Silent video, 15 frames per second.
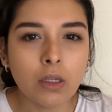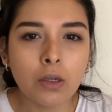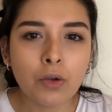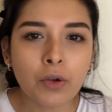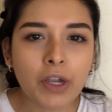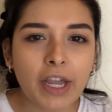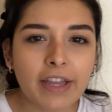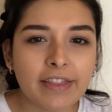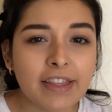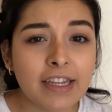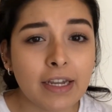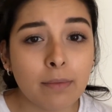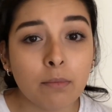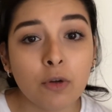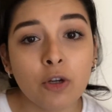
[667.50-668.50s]
Okay, I
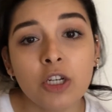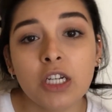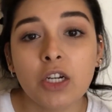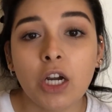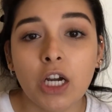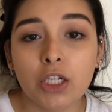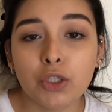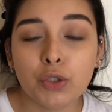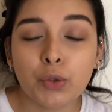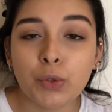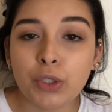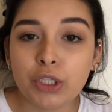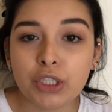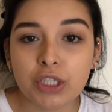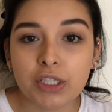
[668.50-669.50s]
think I'm gonna
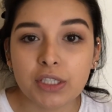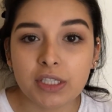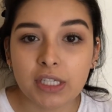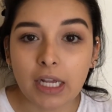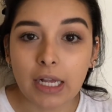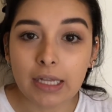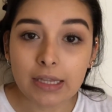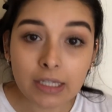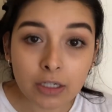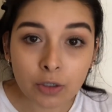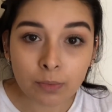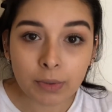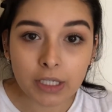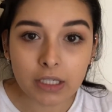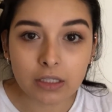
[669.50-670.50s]
contour just a little
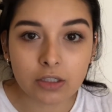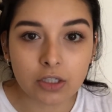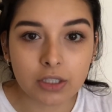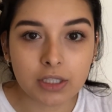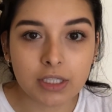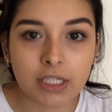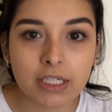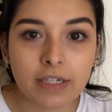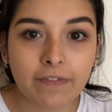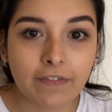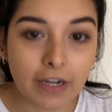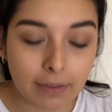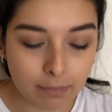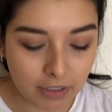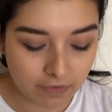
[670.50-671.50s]
bit just to
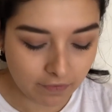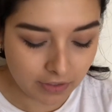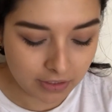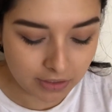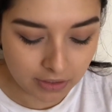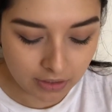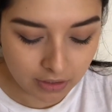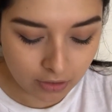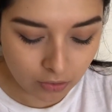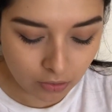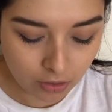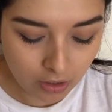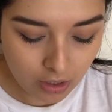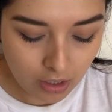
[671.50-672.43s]
define my face a little.